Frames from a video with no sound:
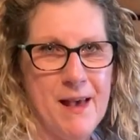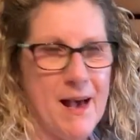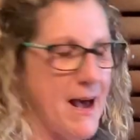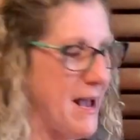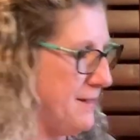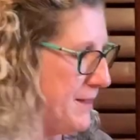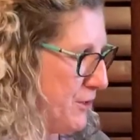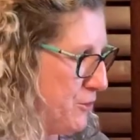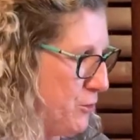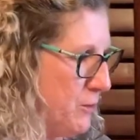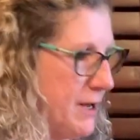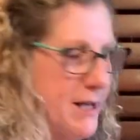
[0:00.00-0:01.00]
I think
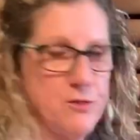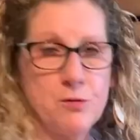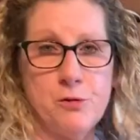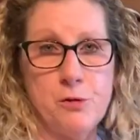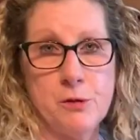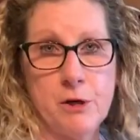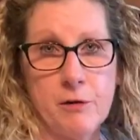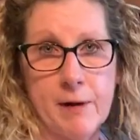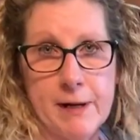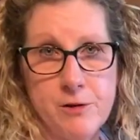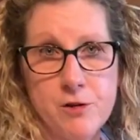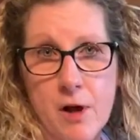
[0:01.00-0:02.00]
you guys will do a
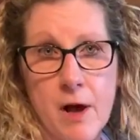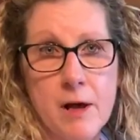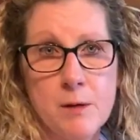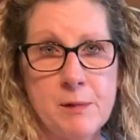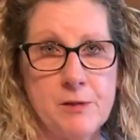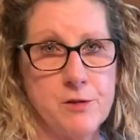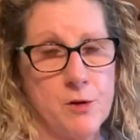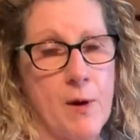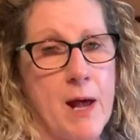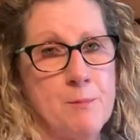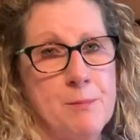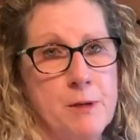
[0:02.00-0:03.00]
great job, and so
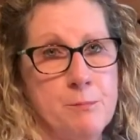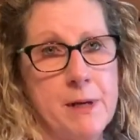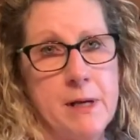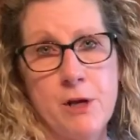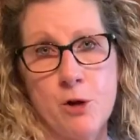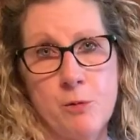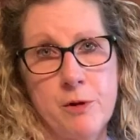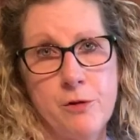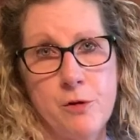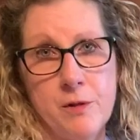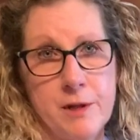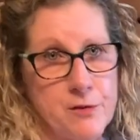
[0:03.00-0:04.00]
happy to be here with
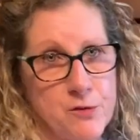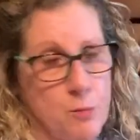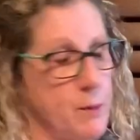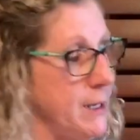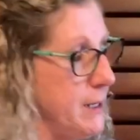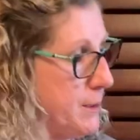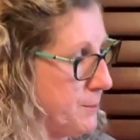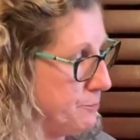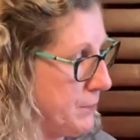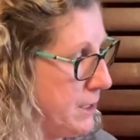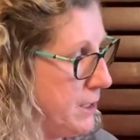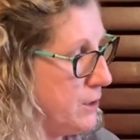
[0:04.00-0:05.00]
you this week.
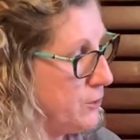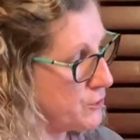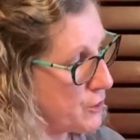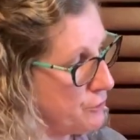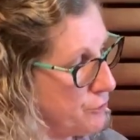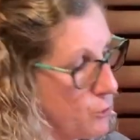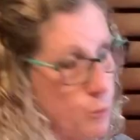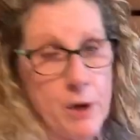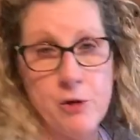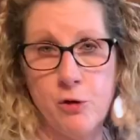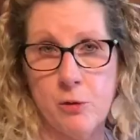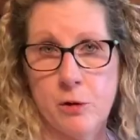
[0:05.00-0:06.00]
So for
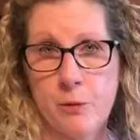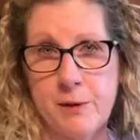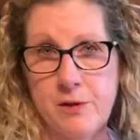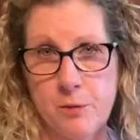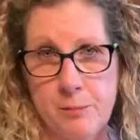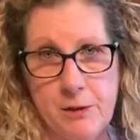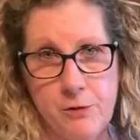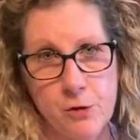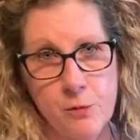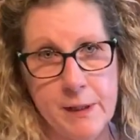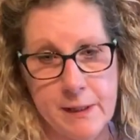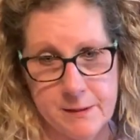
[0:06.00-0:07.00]
what you are going to be
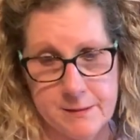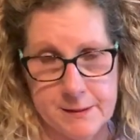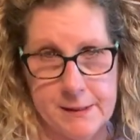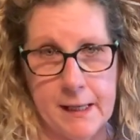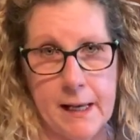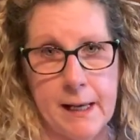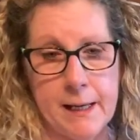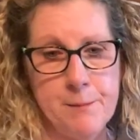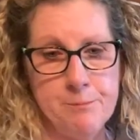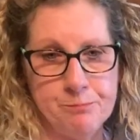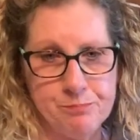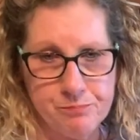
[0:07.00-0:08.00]
doing today,
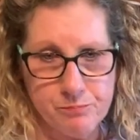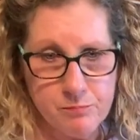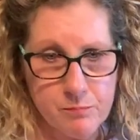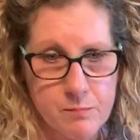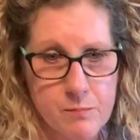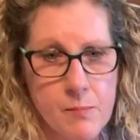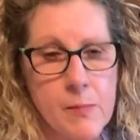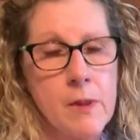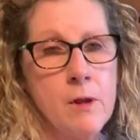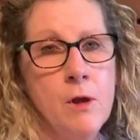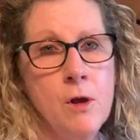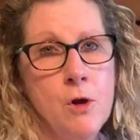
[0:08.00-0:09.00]

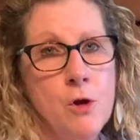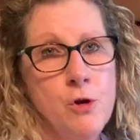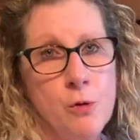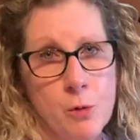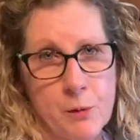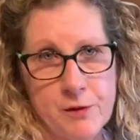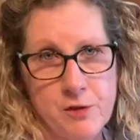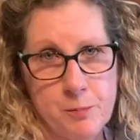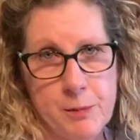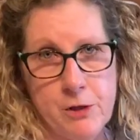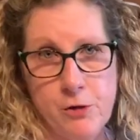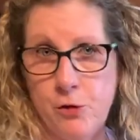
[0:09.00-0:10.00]
you're going to
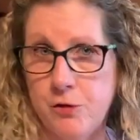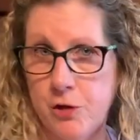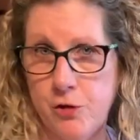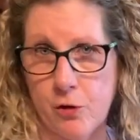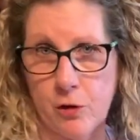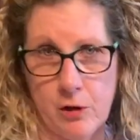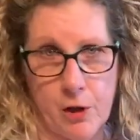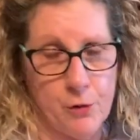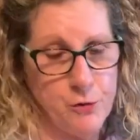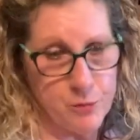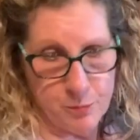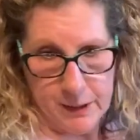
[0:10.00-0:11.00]
be using your
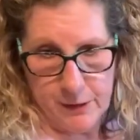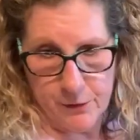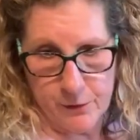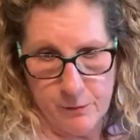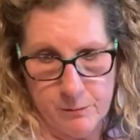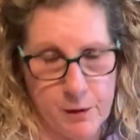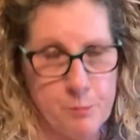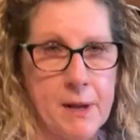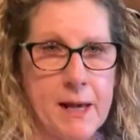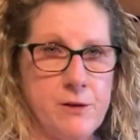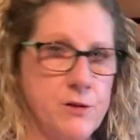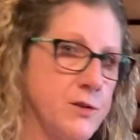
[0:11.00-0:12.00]
closed reader, the
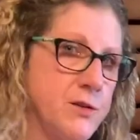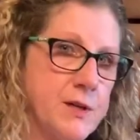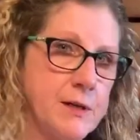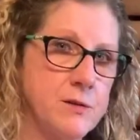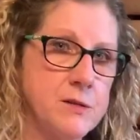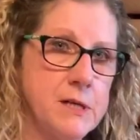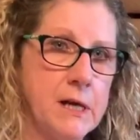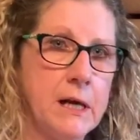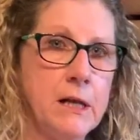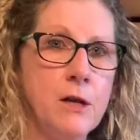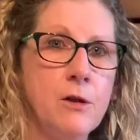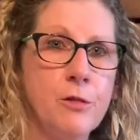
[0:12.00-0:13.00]
pages
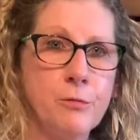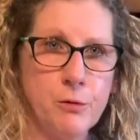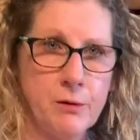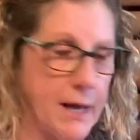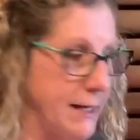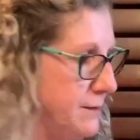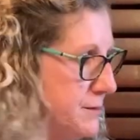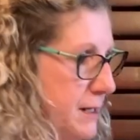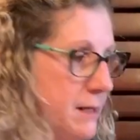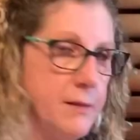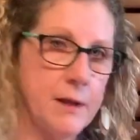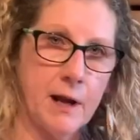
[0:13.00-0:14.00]
16 through
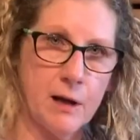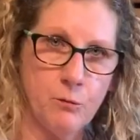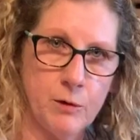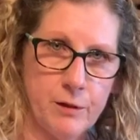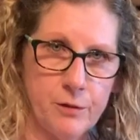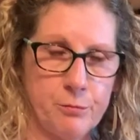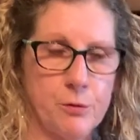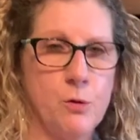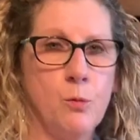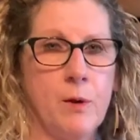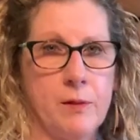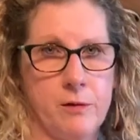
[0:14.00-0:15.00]
19 that I went
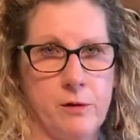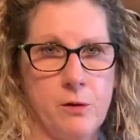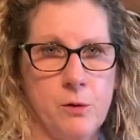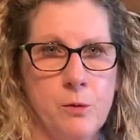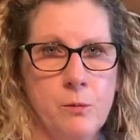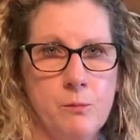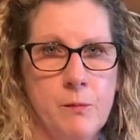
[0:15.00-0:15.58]
through with you.